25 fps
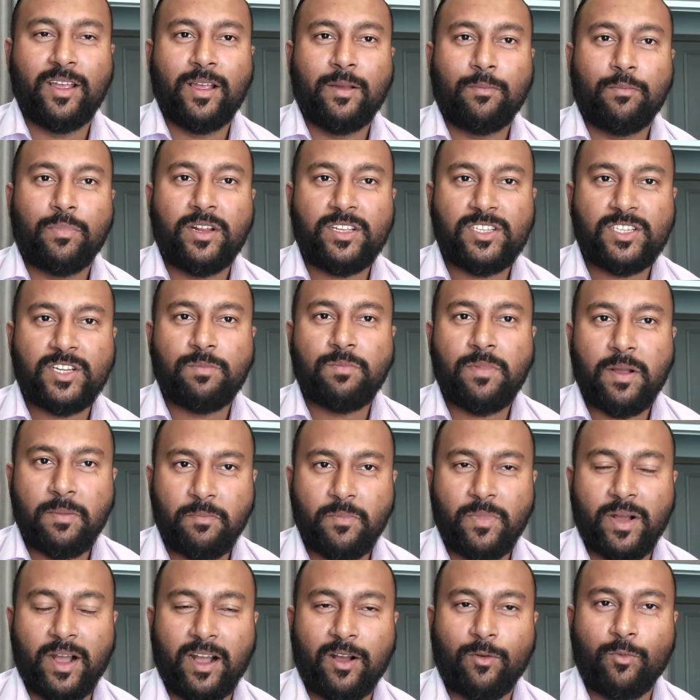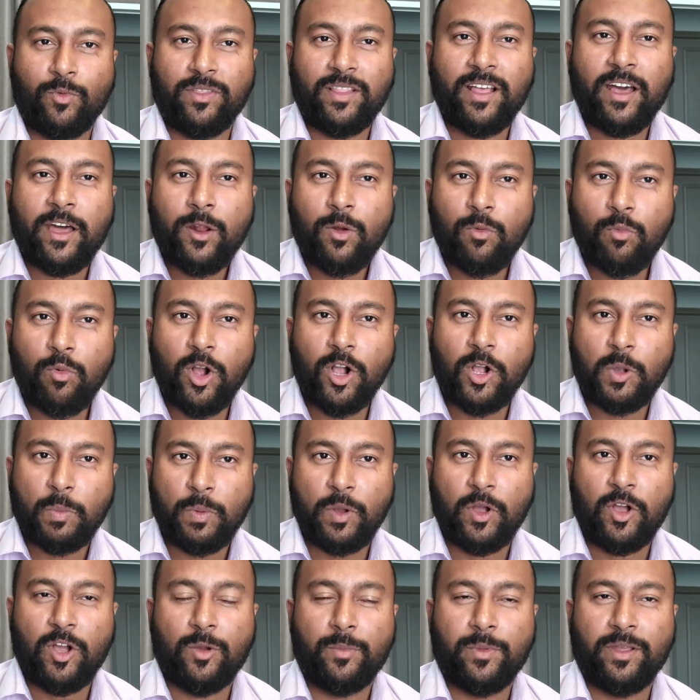Please remember, without a work
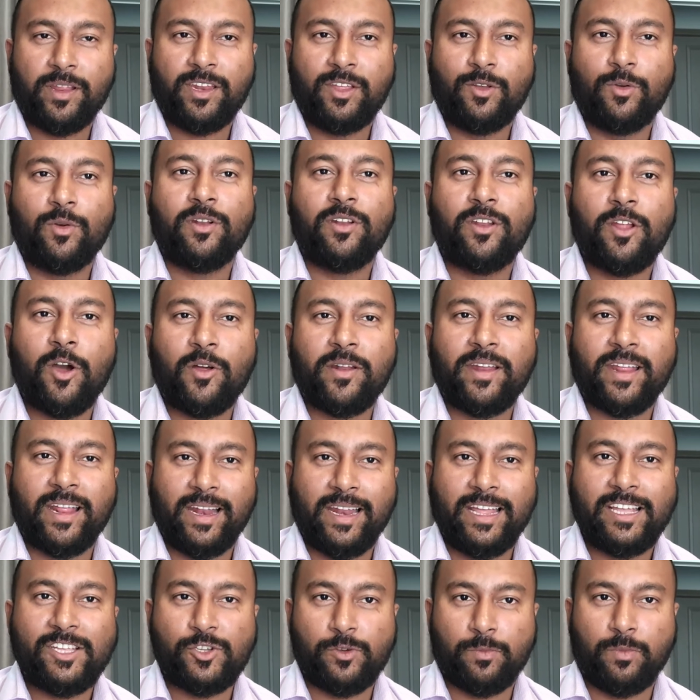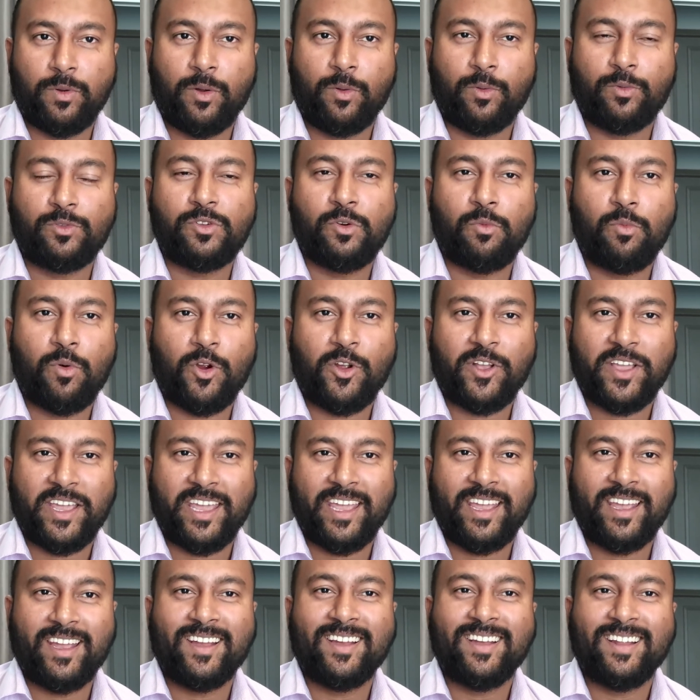permit, you are not eligible to work
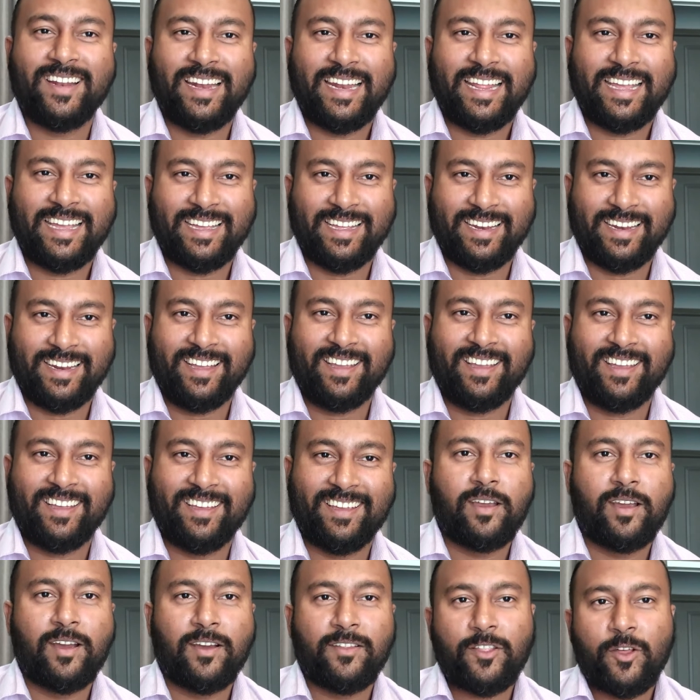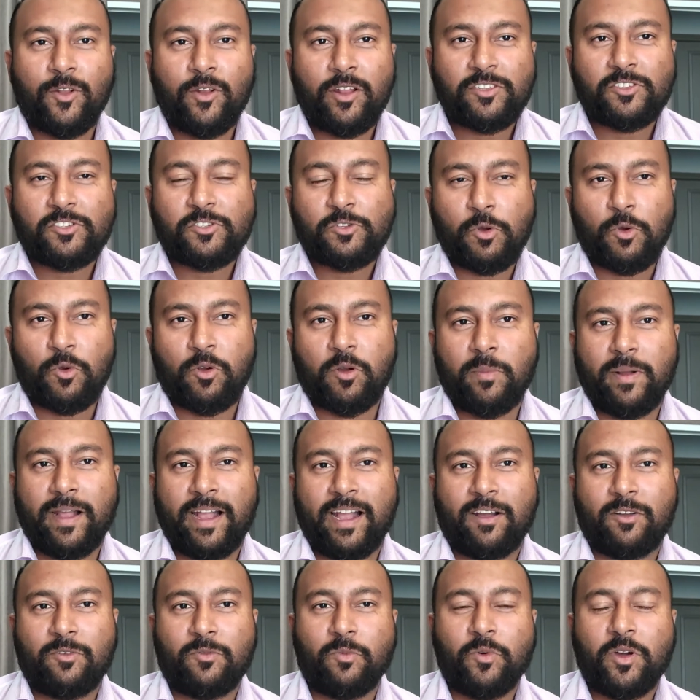here legally. Now let's talk
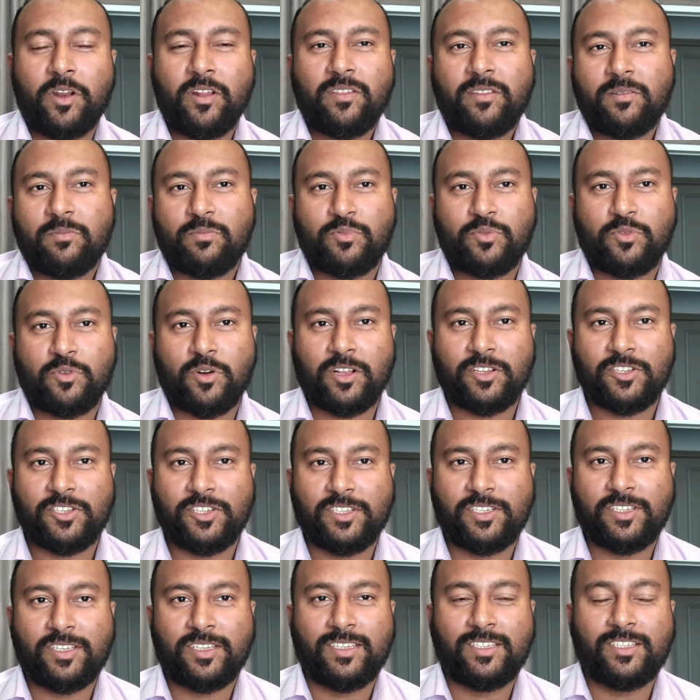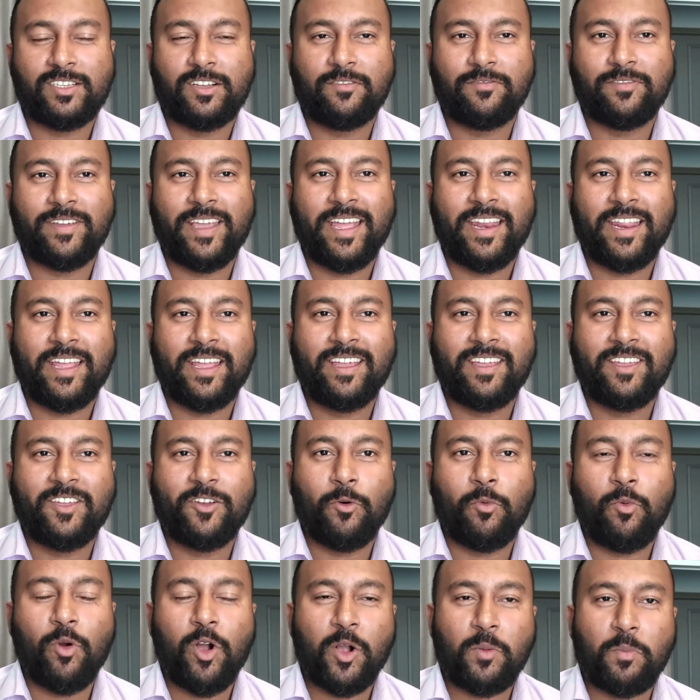about what are the processes of getting
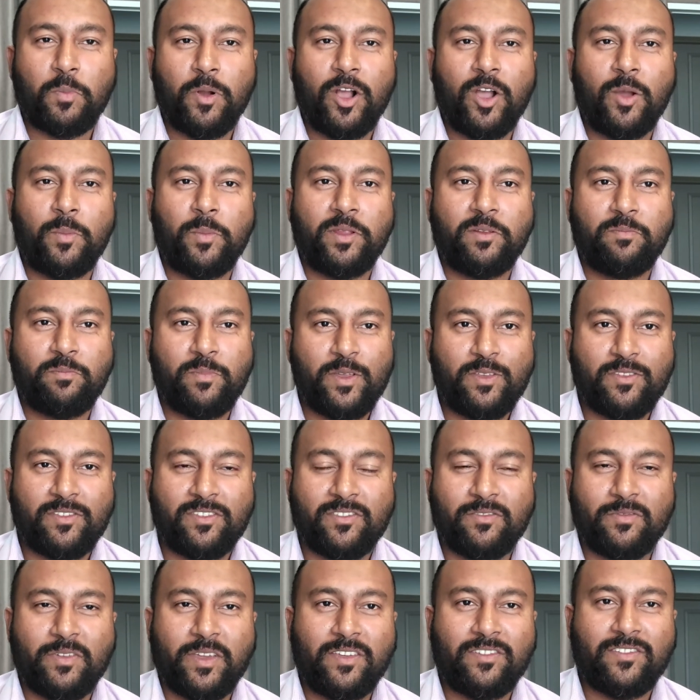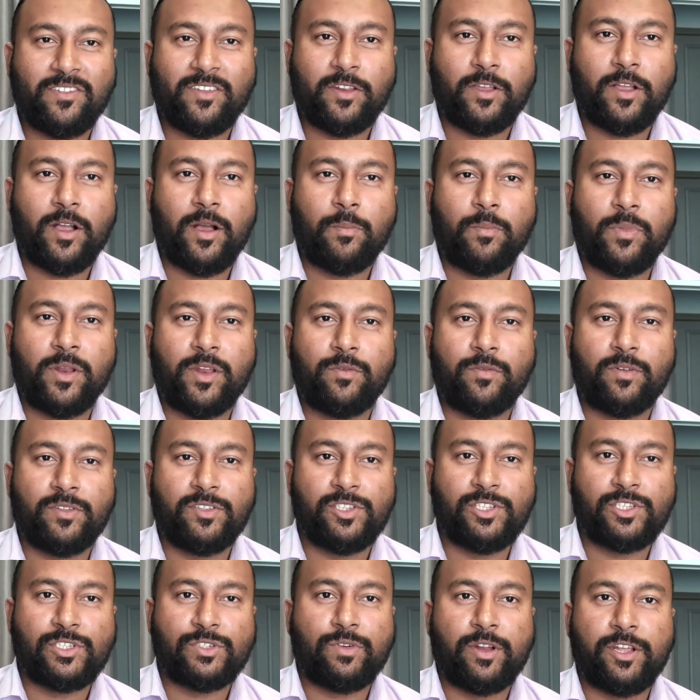your work permit, business visa and company
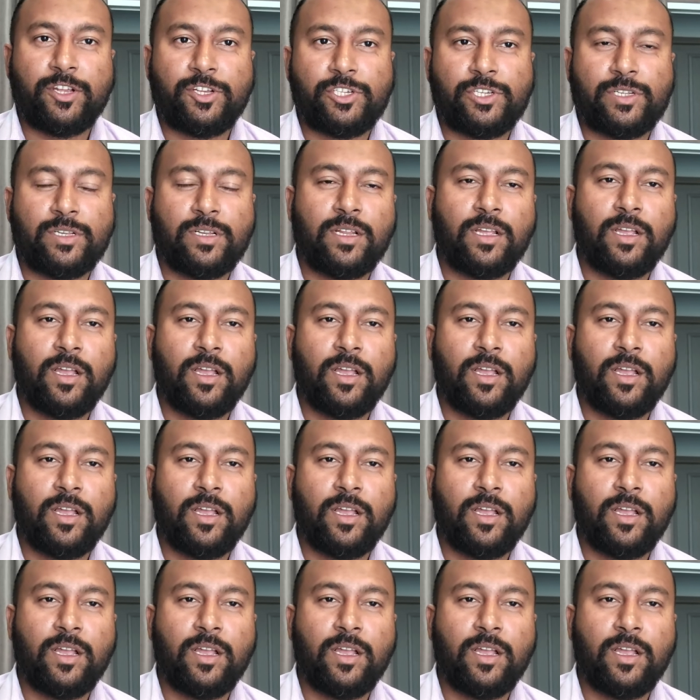registration.